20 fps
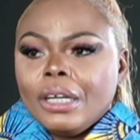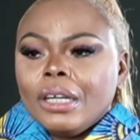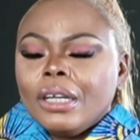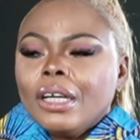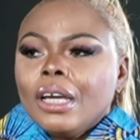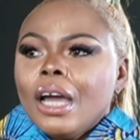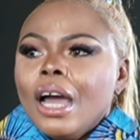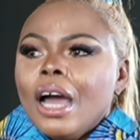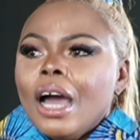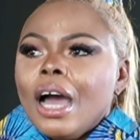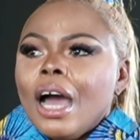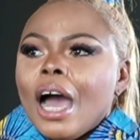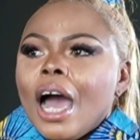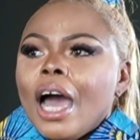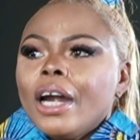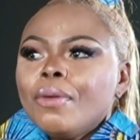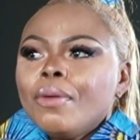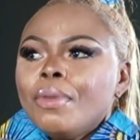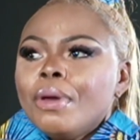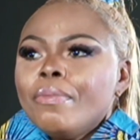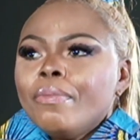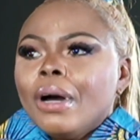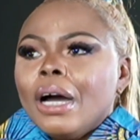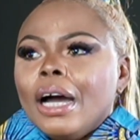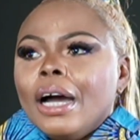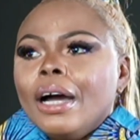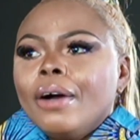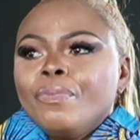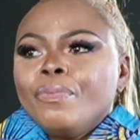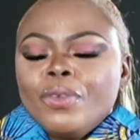Yeah. I
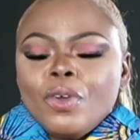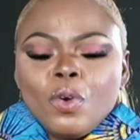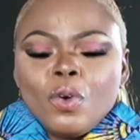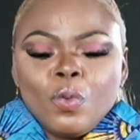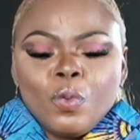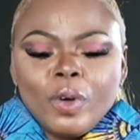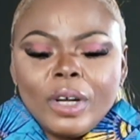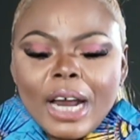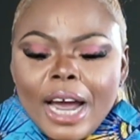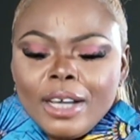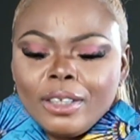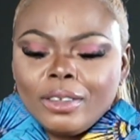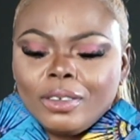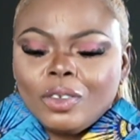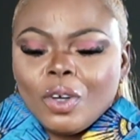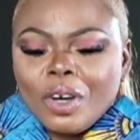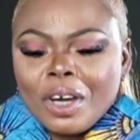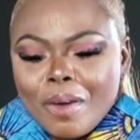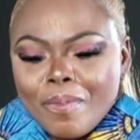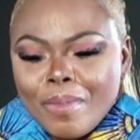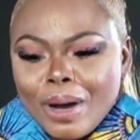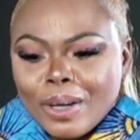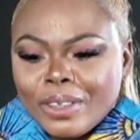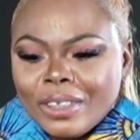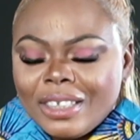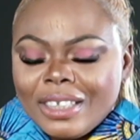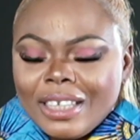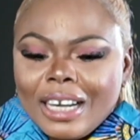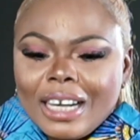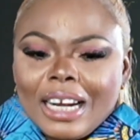remember when I talk about
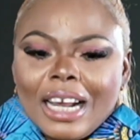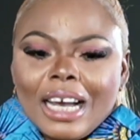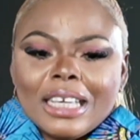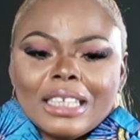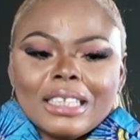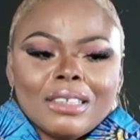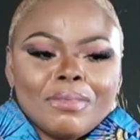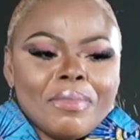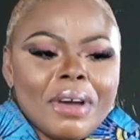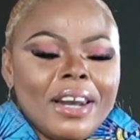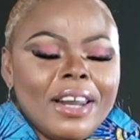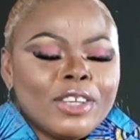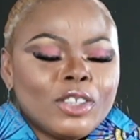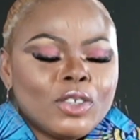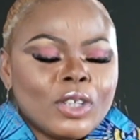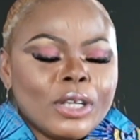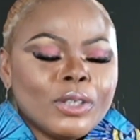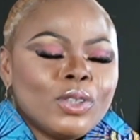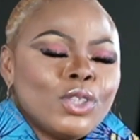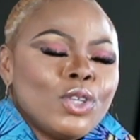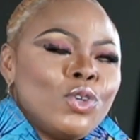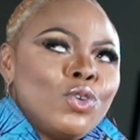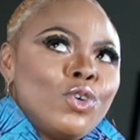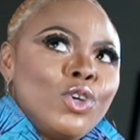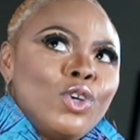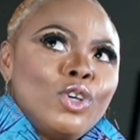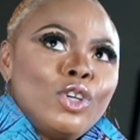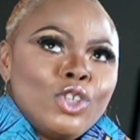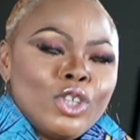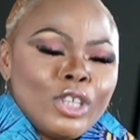it in class, my lecturers will say, No,
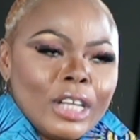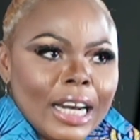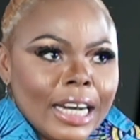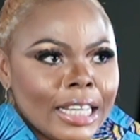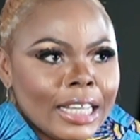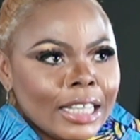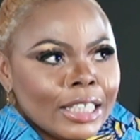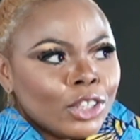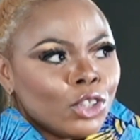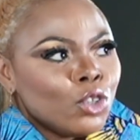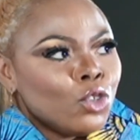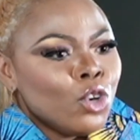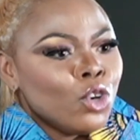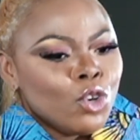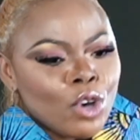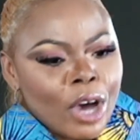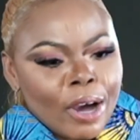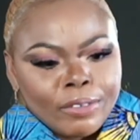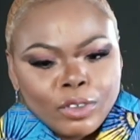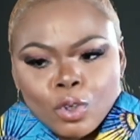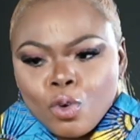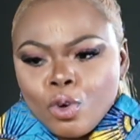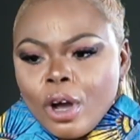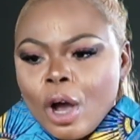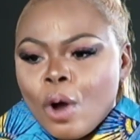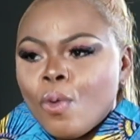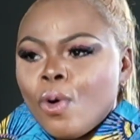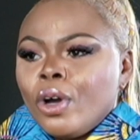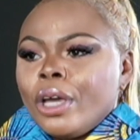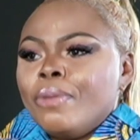you're a journalist, you know, you have to go
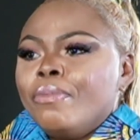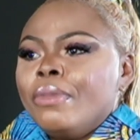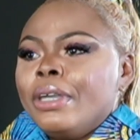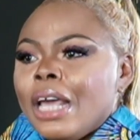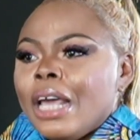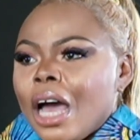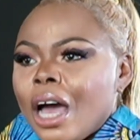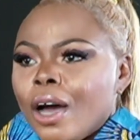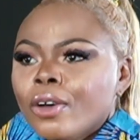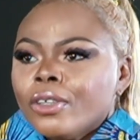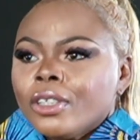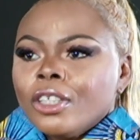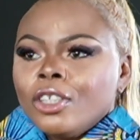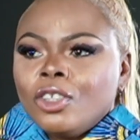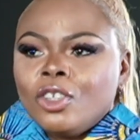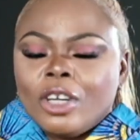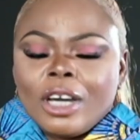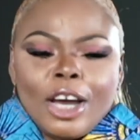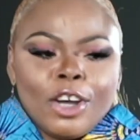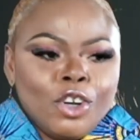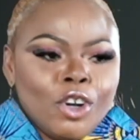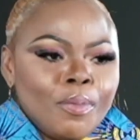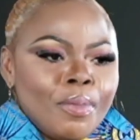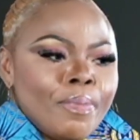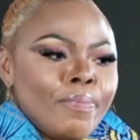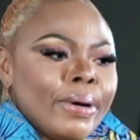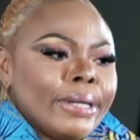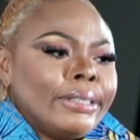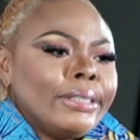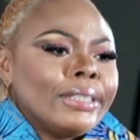and work in media houses, mm. you cannot be
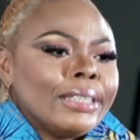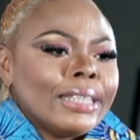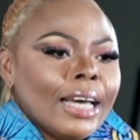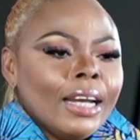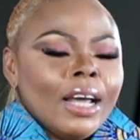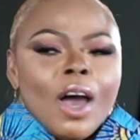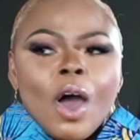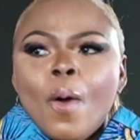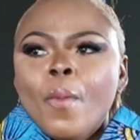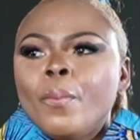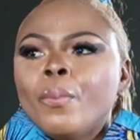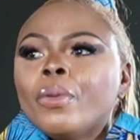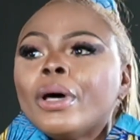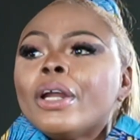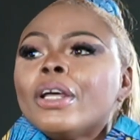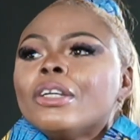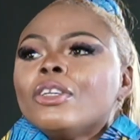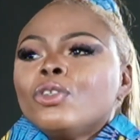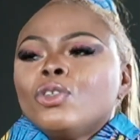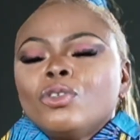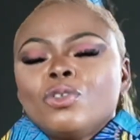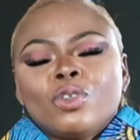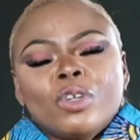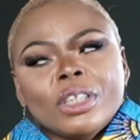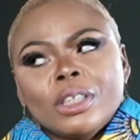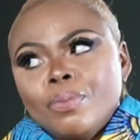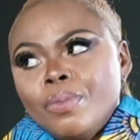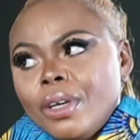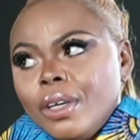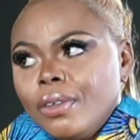partisan. Mm. But
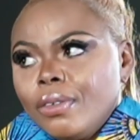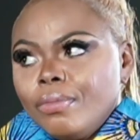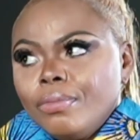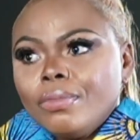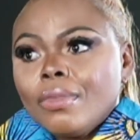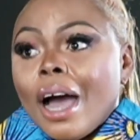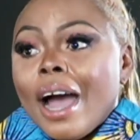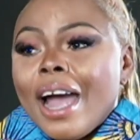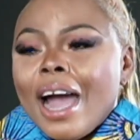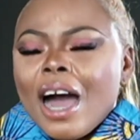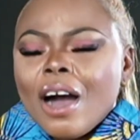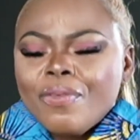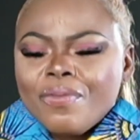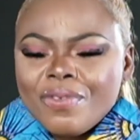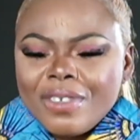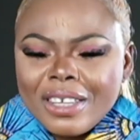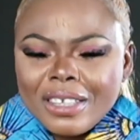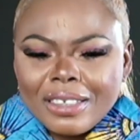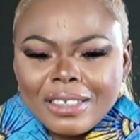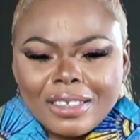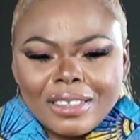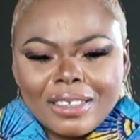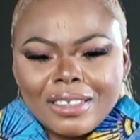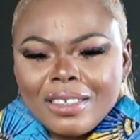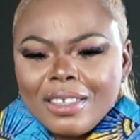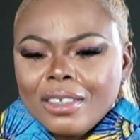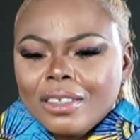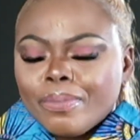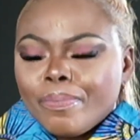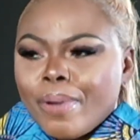trust me, I have this
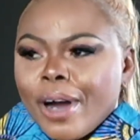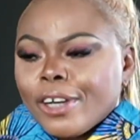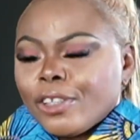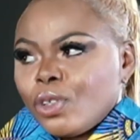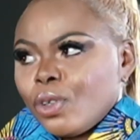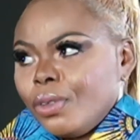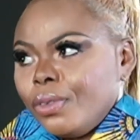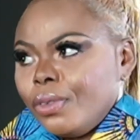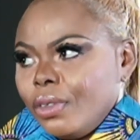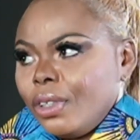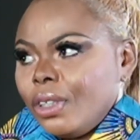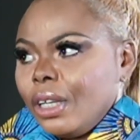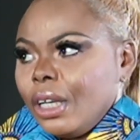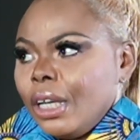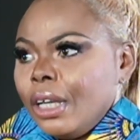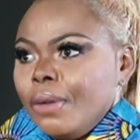this passion mm.